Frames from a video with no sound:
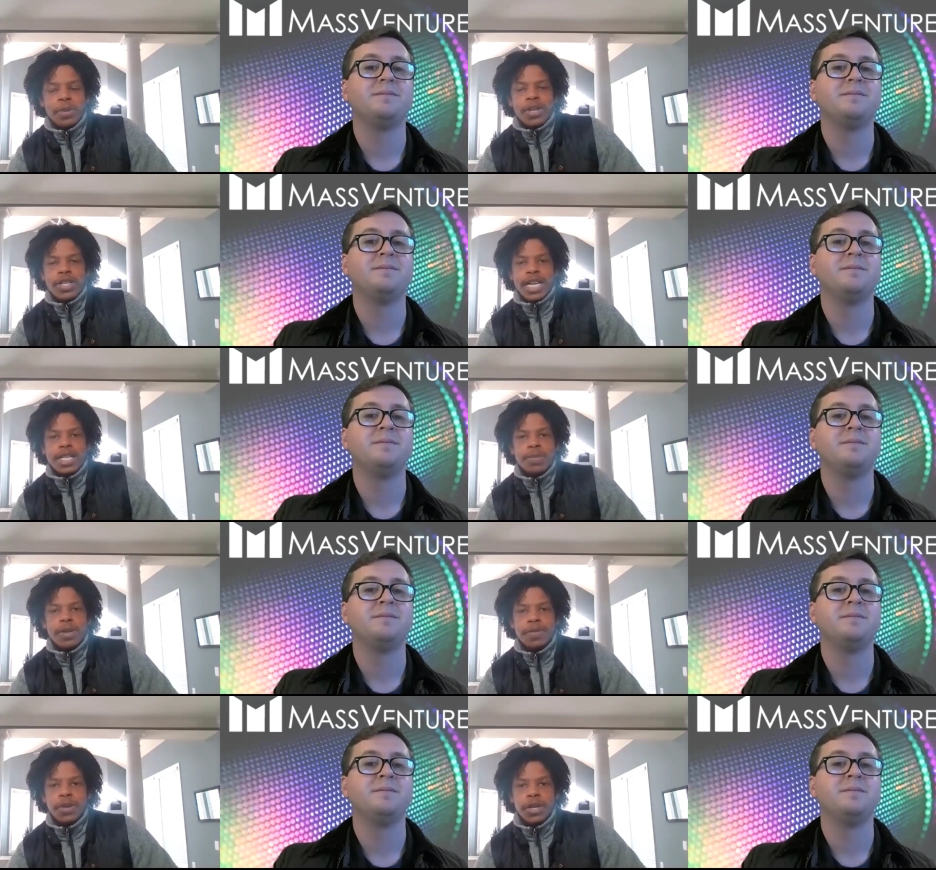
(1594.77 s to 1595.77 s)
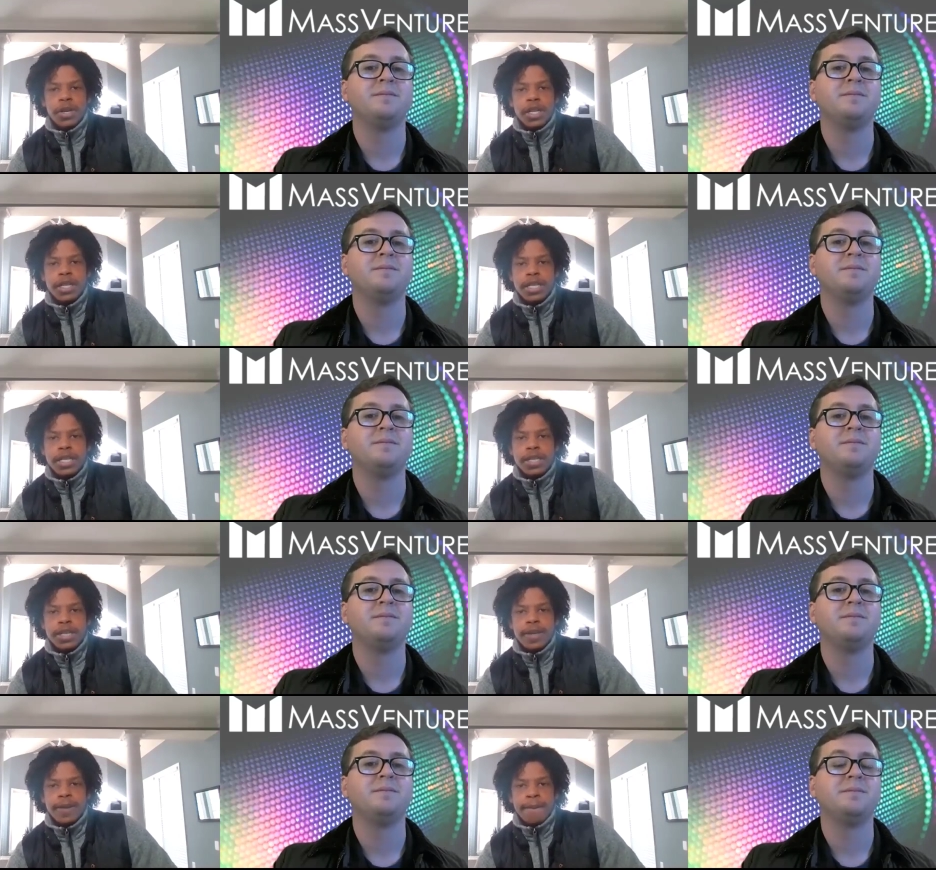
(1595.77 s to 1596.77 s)
Speaker 1: people are desperate for your good
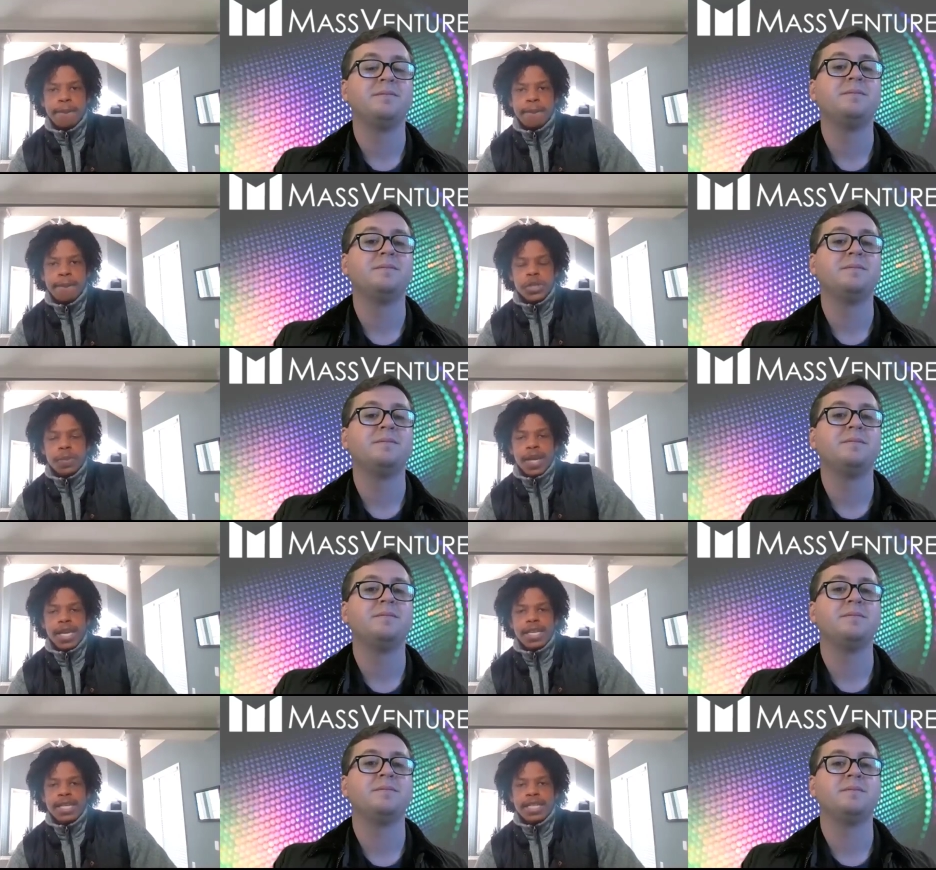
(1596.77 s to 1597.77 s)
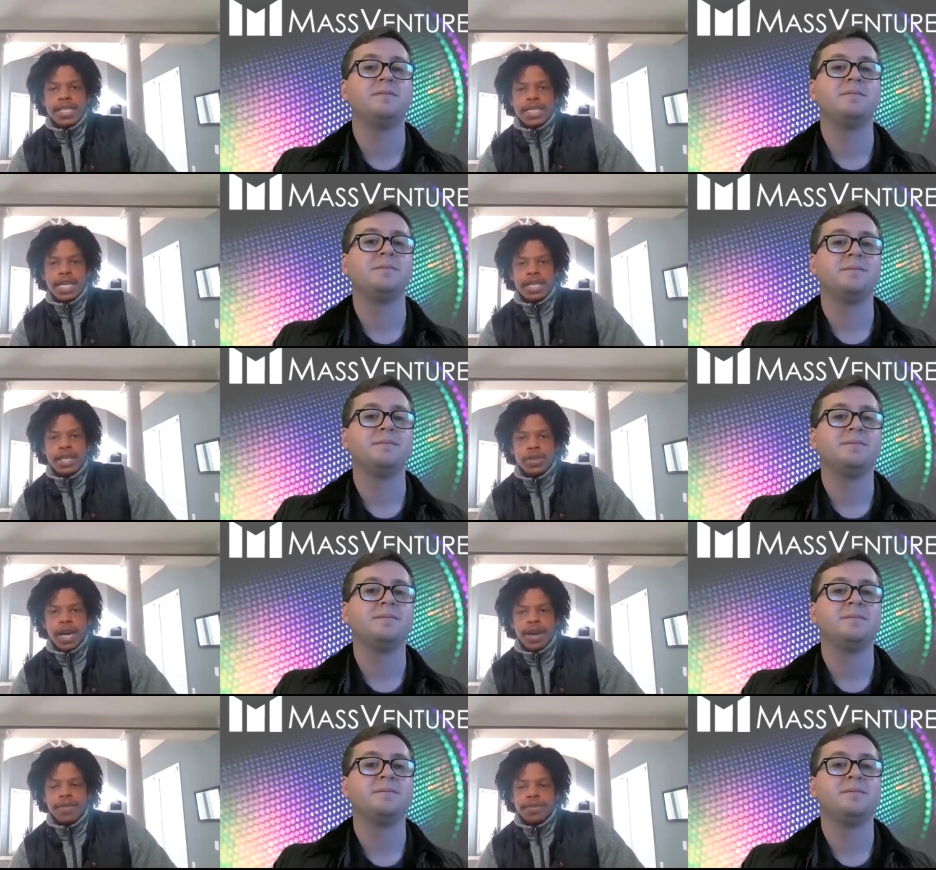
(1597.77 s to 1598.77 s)
and what you're making. I think
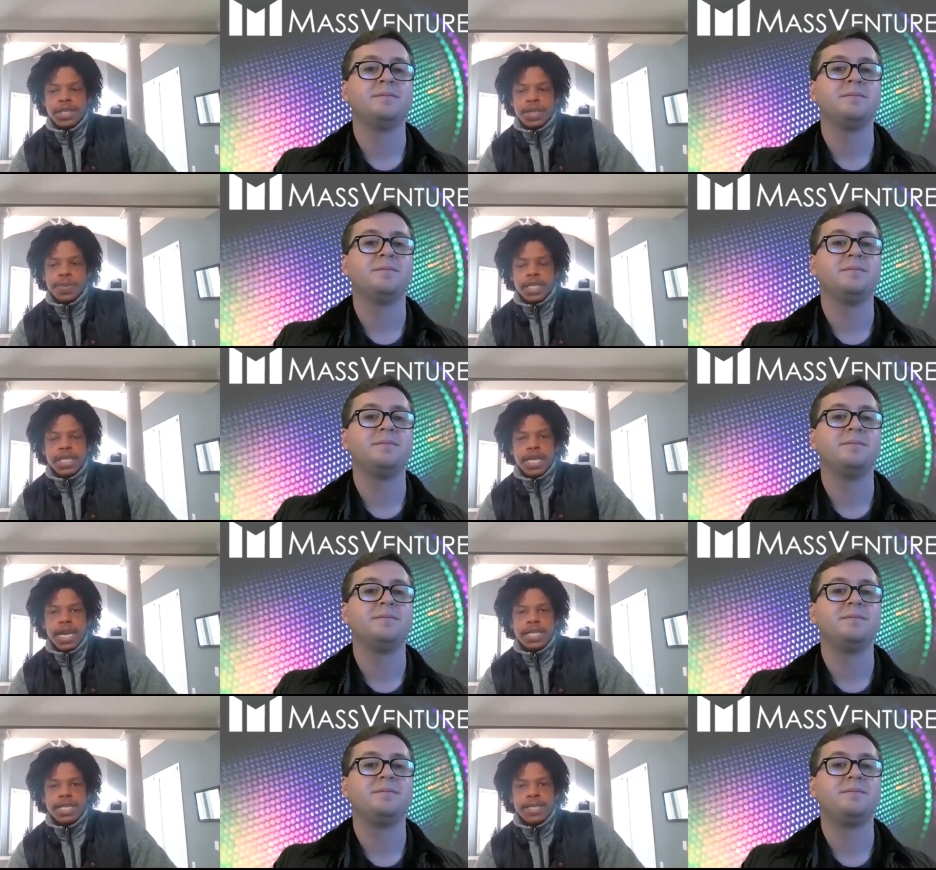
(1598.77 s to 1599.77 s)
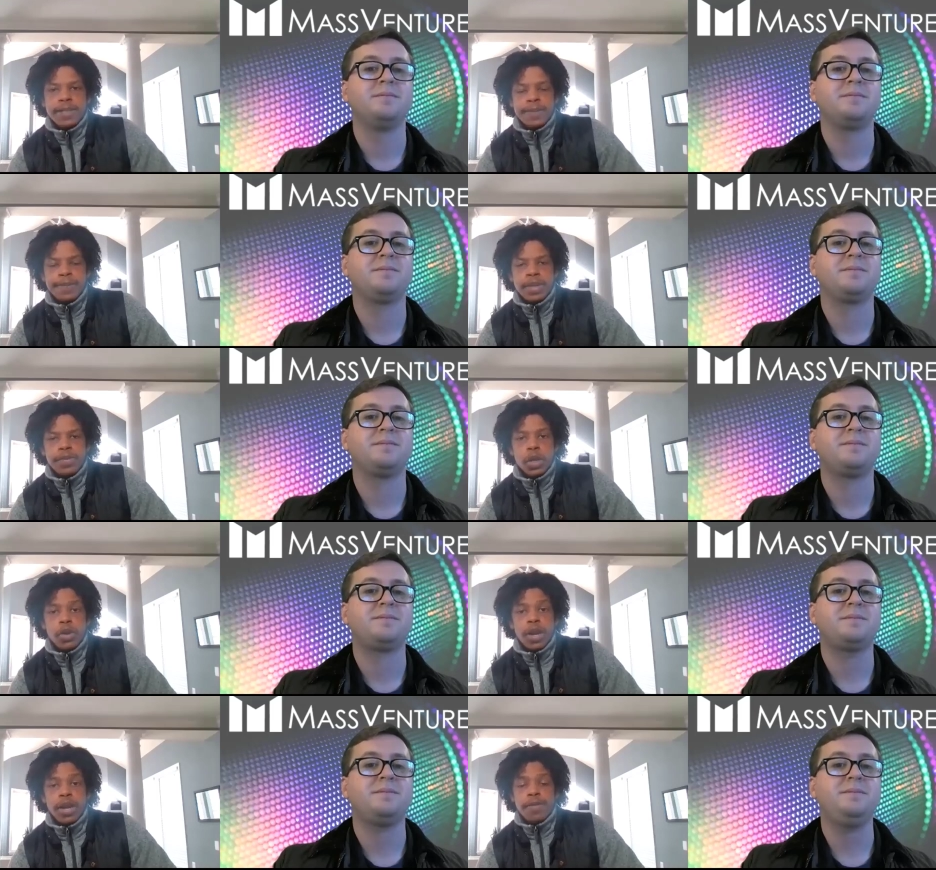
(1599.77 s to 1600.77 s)
you'll have some success. And
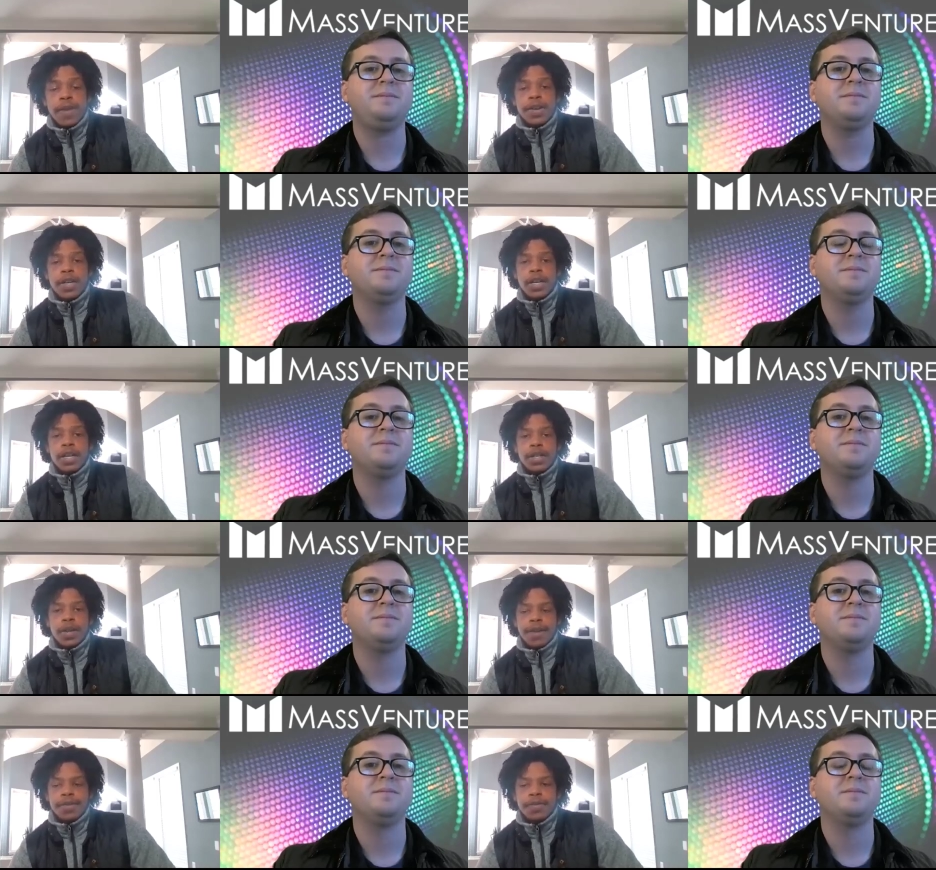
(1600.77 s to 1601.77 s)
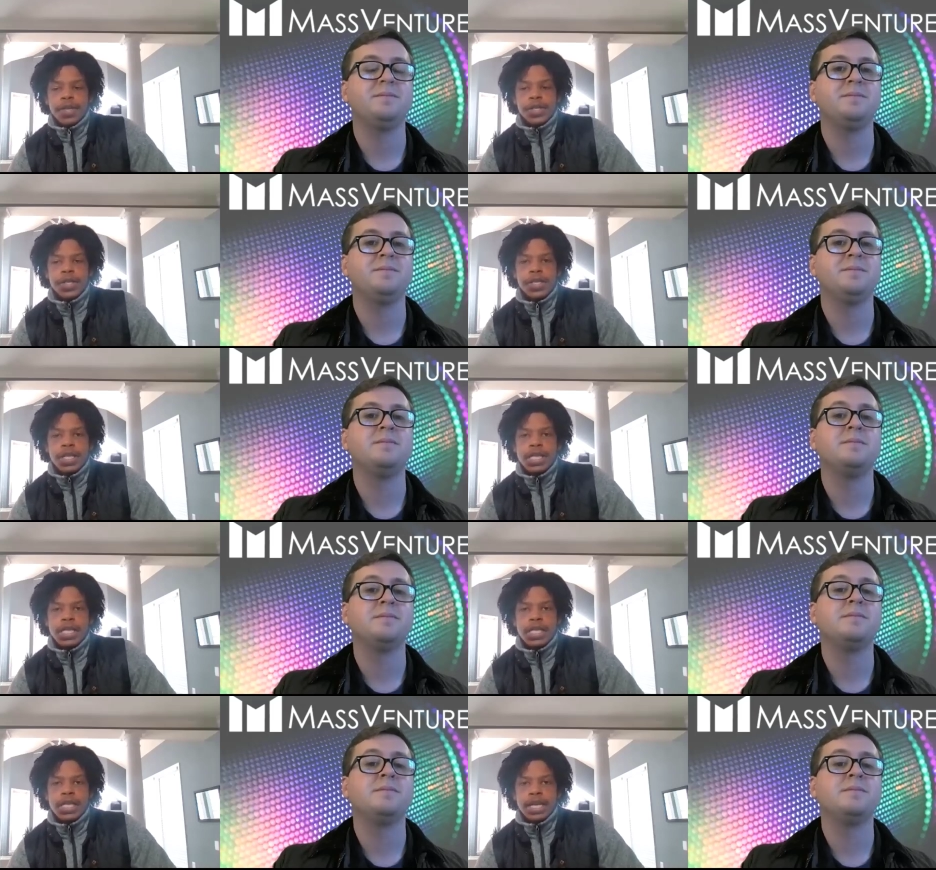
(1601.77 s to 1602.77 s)
you're a great founder and you have the vision
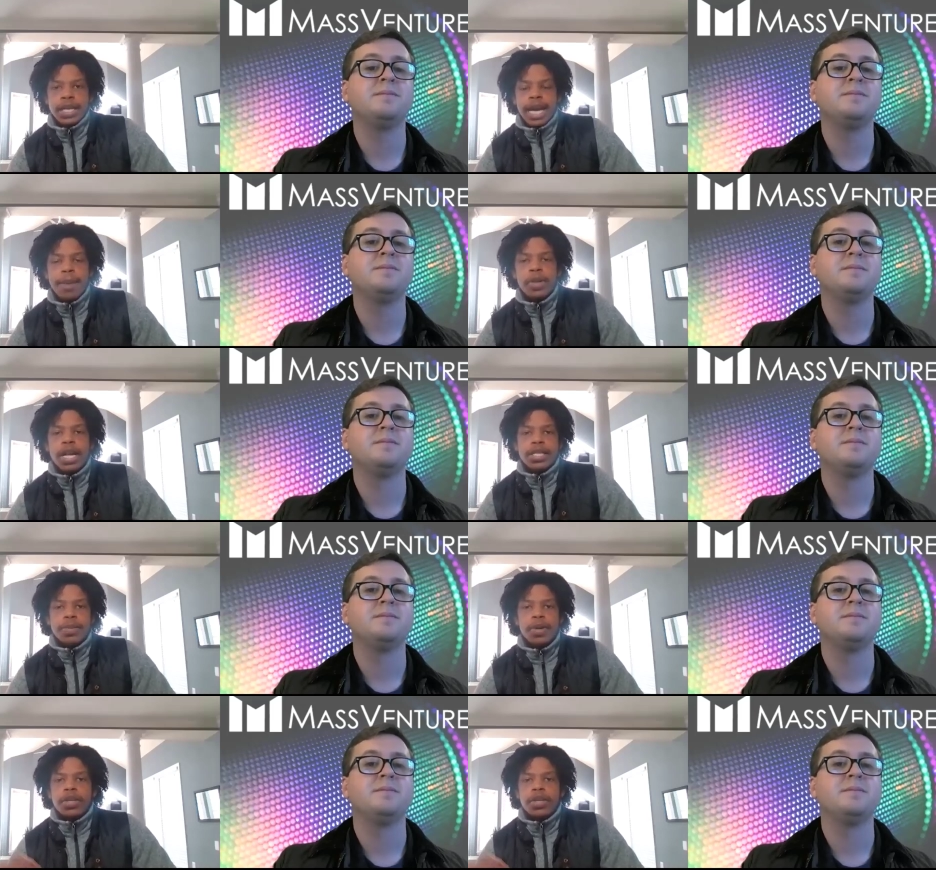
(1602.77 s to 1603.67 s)
to capitalize